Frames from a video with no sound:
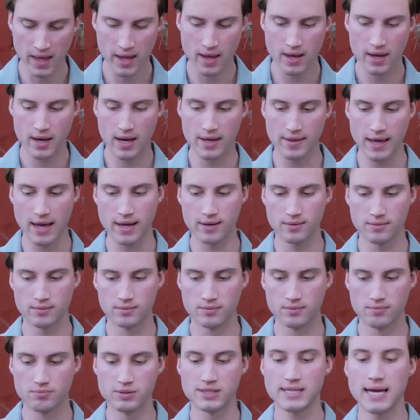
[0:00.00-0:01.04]
And then,
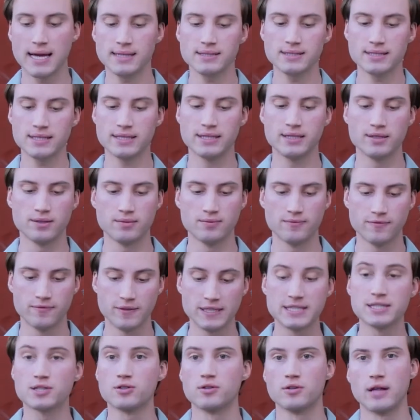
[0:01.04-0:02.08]
besides the
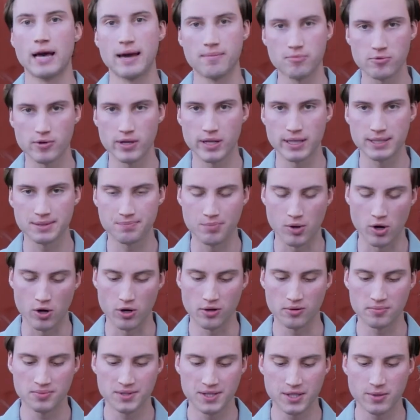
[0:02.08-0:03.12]
physical Amaryllis
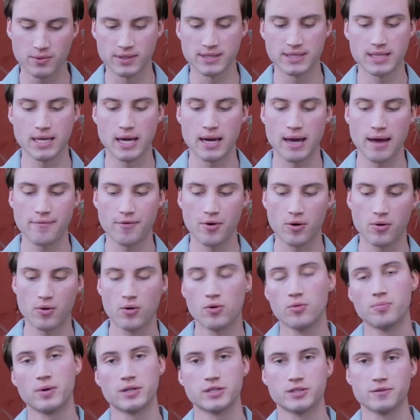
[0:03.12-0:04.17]
bulbs, you can see I have a whole
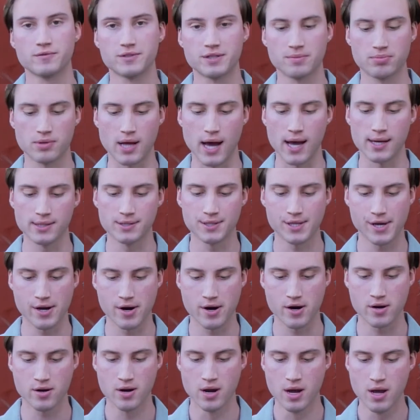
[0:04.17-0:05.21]
bunch of supplies
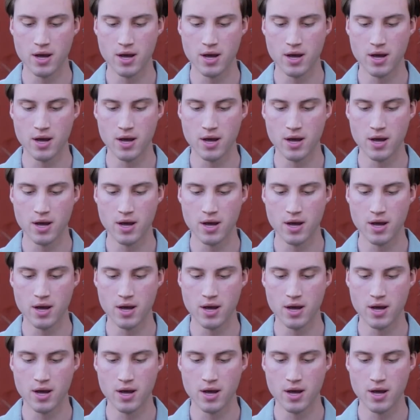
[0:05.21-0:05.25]
here,